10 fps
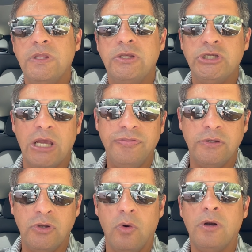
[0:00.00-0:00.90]
Shut
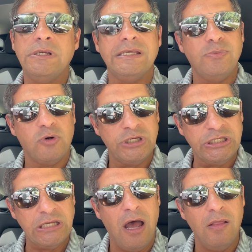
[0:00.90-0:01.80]
the doors, it's more
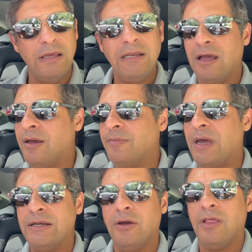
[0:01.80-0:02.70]
solid.
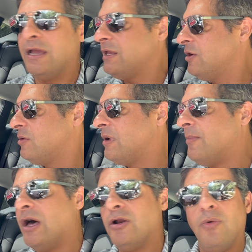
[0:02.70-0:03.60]
I know like here on my
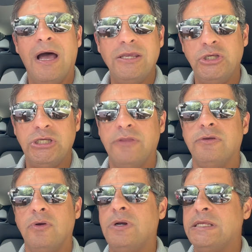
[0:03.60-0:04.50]
Model Y, you shut the
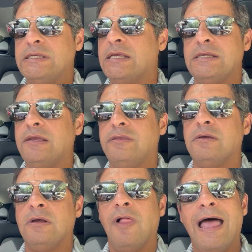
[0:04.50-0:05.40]
door and it sounds like
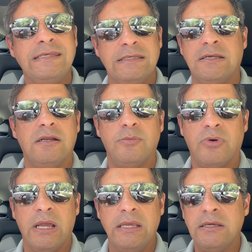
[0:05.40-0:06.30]
the glass is going to
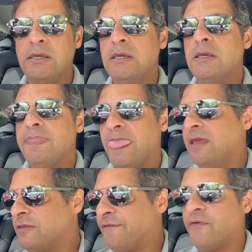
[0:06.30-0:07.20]
break.
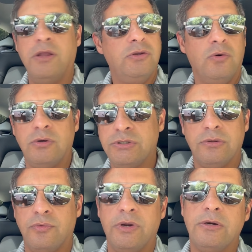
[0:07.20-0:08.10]
The front doors or
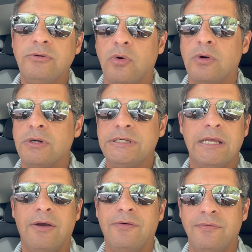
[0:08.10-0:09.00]
the rear doors.
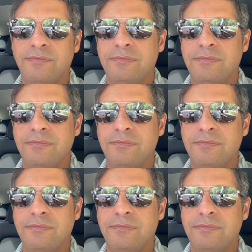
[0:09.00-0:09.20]
So,